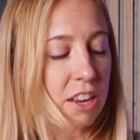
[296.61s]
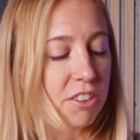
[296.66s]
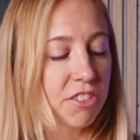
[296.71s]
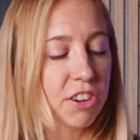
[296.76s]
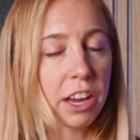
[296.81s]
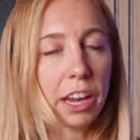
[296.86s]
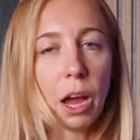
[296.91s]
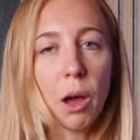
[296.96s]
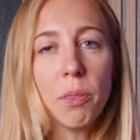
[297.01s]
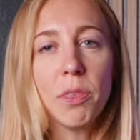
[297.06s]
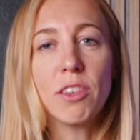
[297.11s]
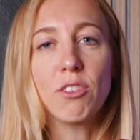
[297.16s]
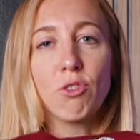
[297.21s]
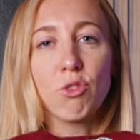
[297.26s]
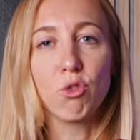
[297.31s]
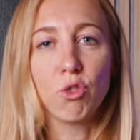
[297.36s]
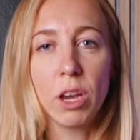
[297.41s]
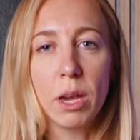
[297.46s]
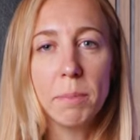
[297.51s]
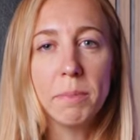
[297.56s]
check out this
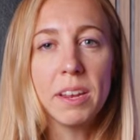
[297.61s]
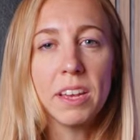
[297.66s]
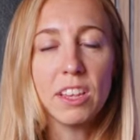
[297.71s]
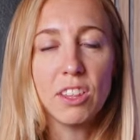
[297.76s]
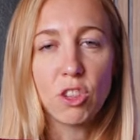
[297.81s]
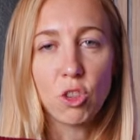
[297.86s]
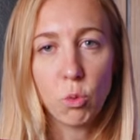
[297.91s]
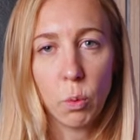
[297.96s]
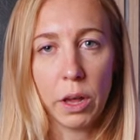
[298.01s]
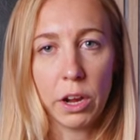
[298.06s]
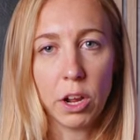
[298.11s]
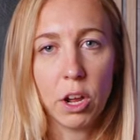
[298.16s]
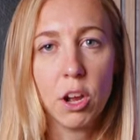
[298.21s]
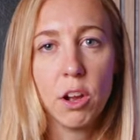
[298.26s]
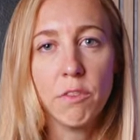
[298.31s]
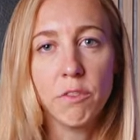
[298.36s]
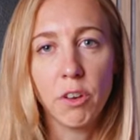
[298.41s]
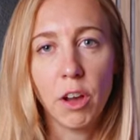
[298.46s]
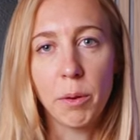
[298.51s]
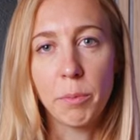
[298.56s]
ribbed
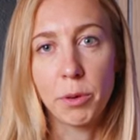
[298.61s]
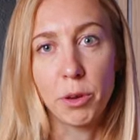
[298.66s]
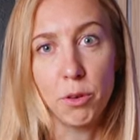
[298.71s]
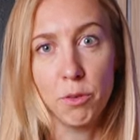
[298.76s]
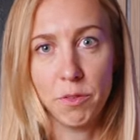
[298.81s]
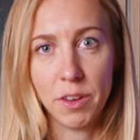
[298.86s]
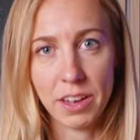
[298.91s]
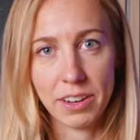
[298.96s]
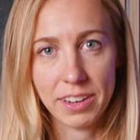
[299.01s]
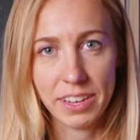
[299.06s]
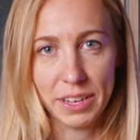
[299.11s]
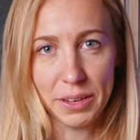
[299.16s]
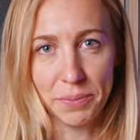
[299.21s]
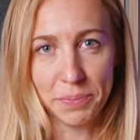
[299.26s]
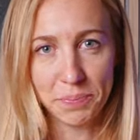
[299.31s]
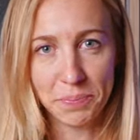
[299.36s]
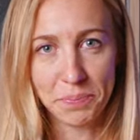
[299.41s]
sweater from Cozy.